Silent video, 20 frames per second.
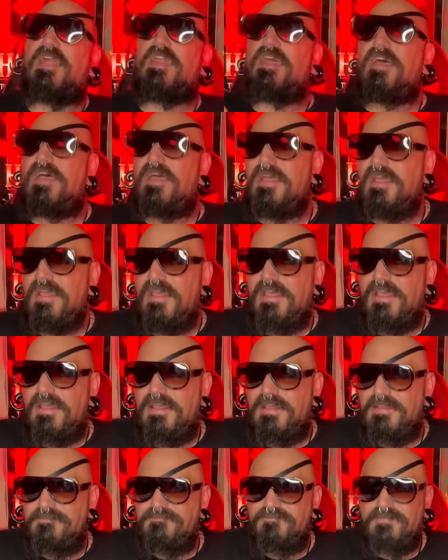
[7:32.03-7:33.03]
of
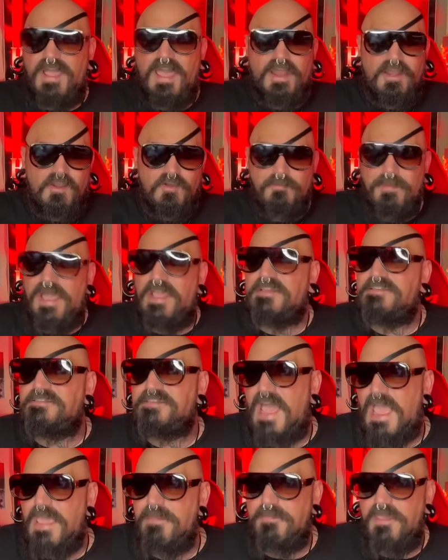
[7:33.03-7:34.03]
I don't know, my
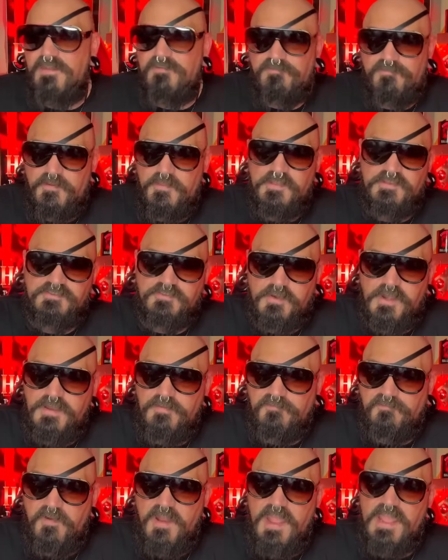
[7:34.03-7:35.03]
excitement for the
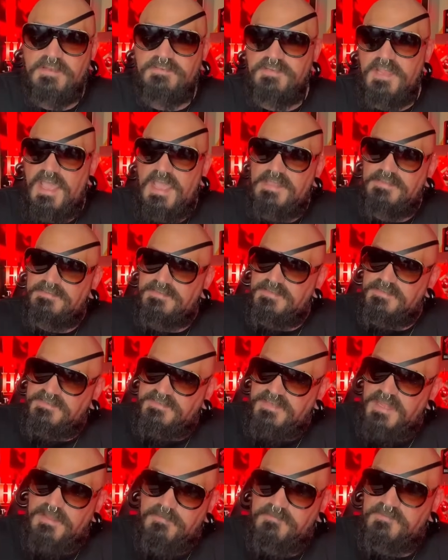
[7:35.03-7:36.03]
Scream franchise has
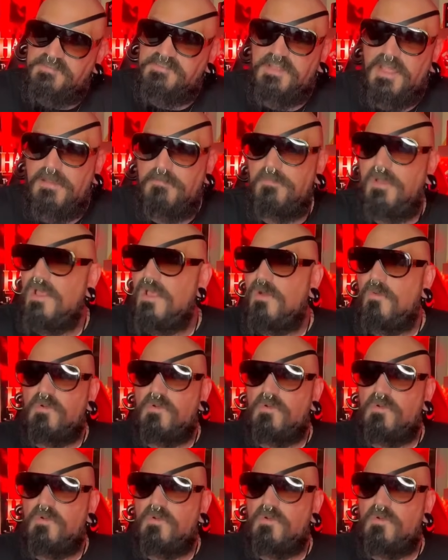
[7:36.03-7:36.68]
dimmed some